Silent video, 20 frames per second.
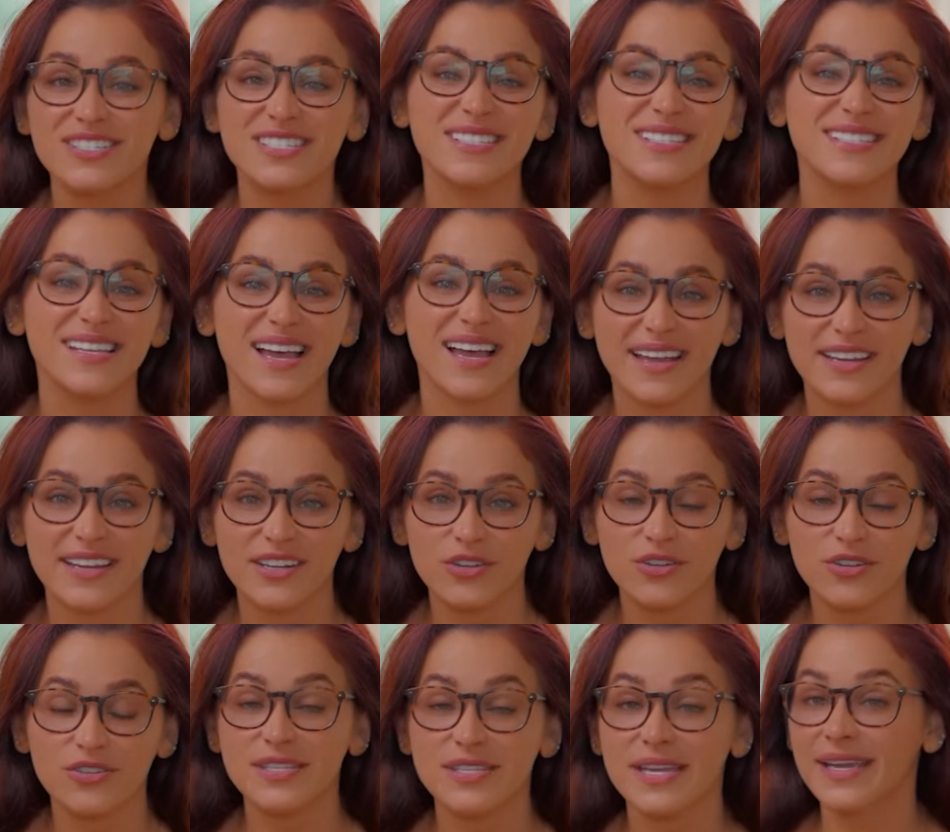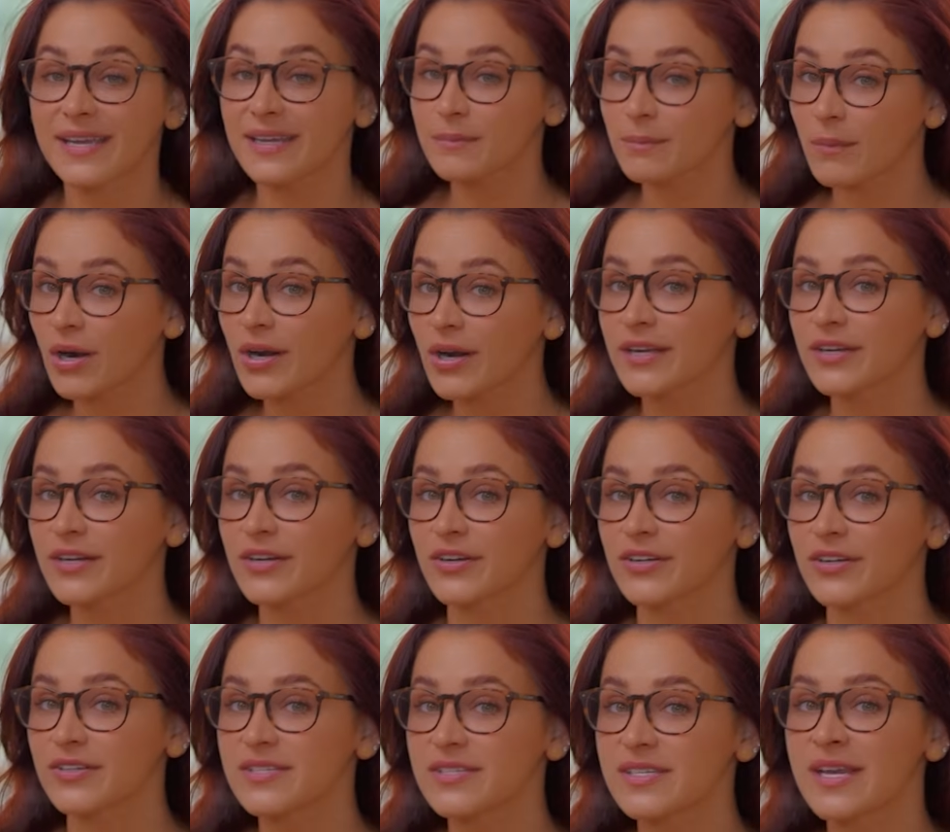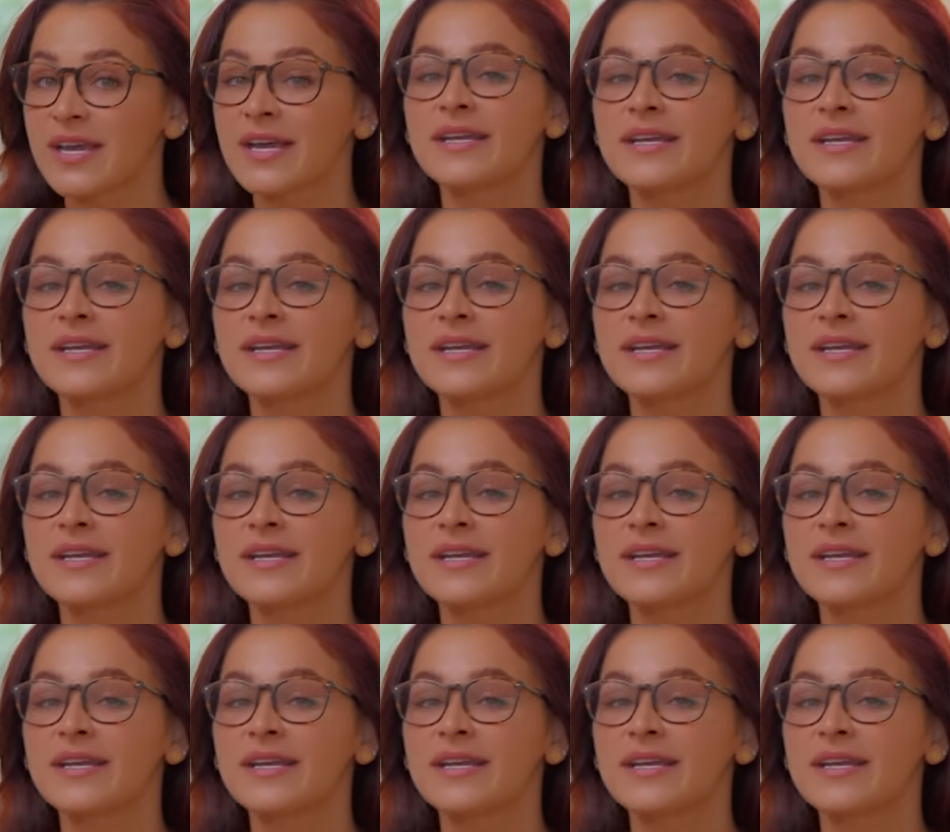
designers, and marketers